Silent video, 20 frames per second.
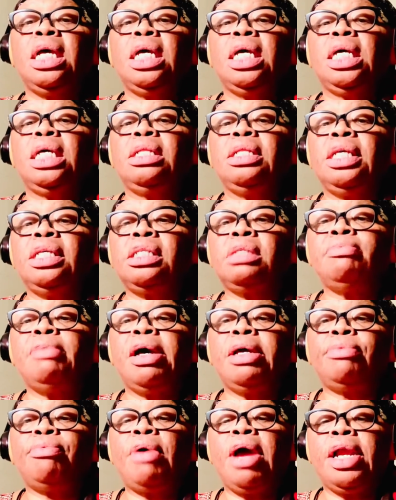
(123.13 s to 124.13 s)
This
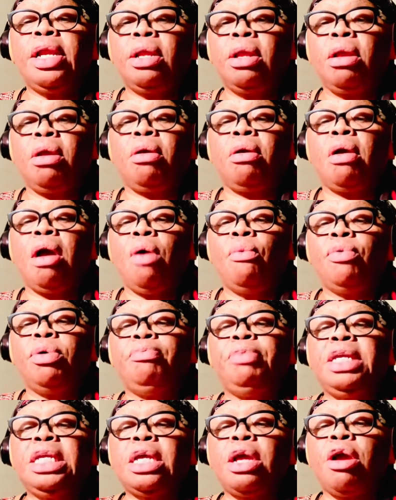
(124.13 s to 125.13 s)
month right here, I would
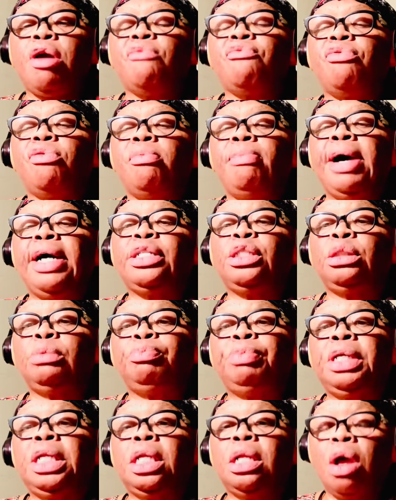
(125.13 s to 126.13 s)
be careful about
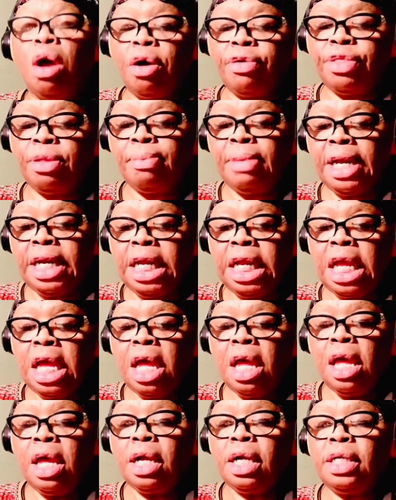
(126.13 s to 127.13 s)
spending all the money
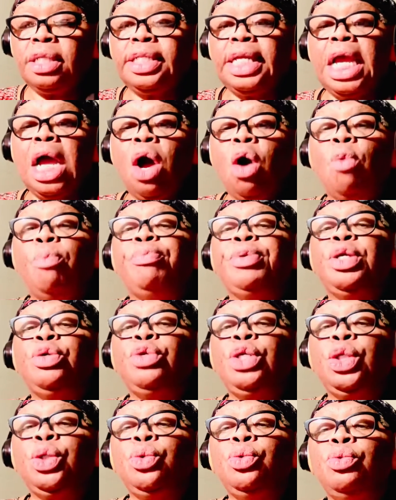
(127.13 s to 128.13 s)
because they hope you
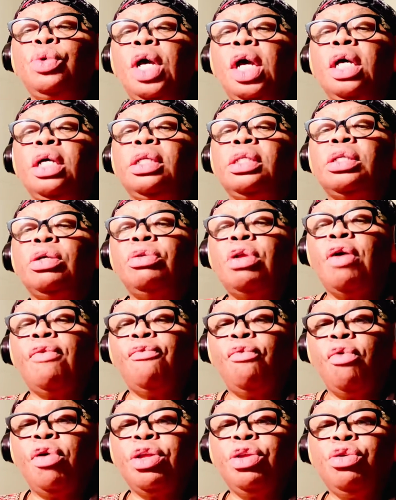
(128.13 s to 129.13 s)
do. So
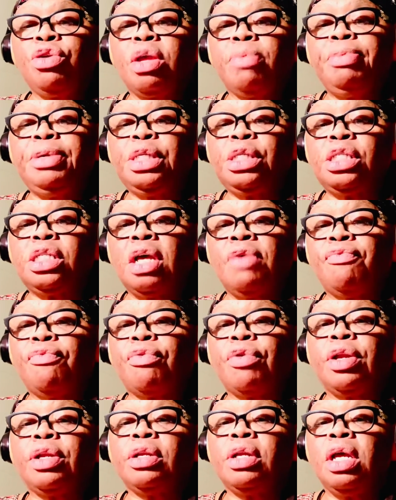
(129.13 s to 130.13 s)
therefore, you could be
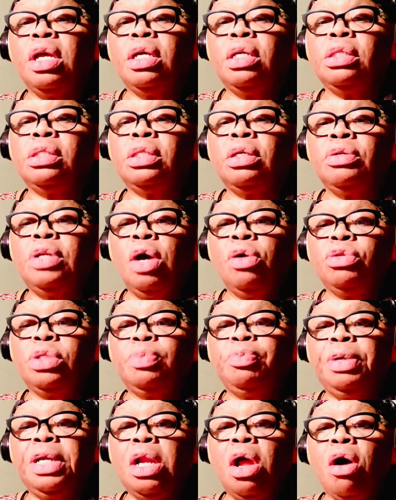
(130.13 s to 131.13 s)
suffering. So don't
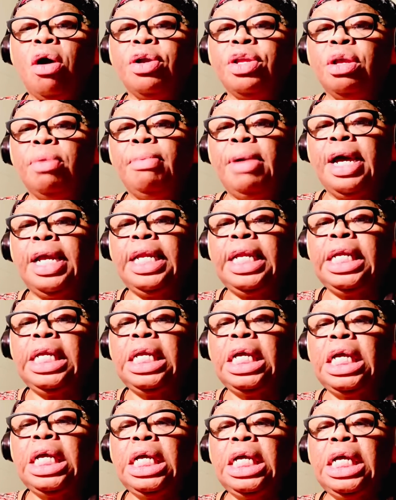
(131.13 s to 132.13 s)
spend all your money
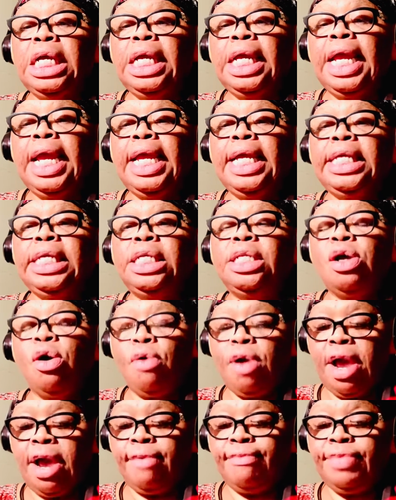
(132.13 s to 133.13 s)
and you don't
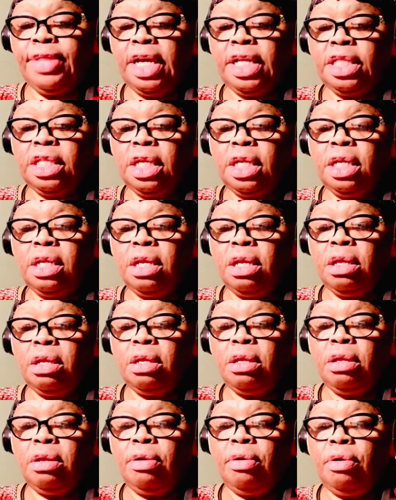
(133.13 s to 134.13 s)
have nothing
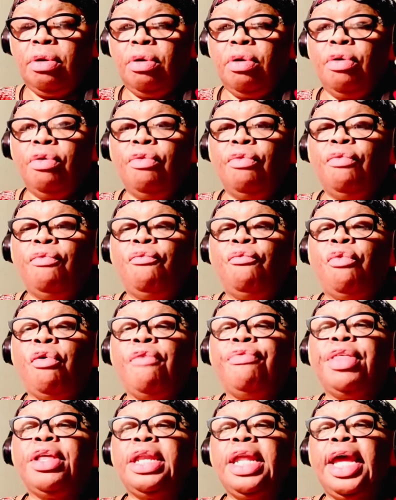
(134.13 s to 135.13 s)
for
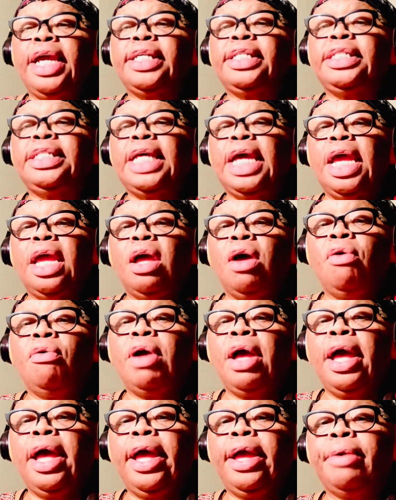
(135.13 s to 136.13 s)
the next day,
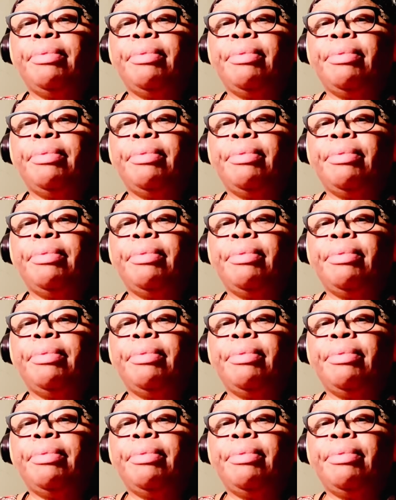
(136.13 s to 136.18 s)
okay?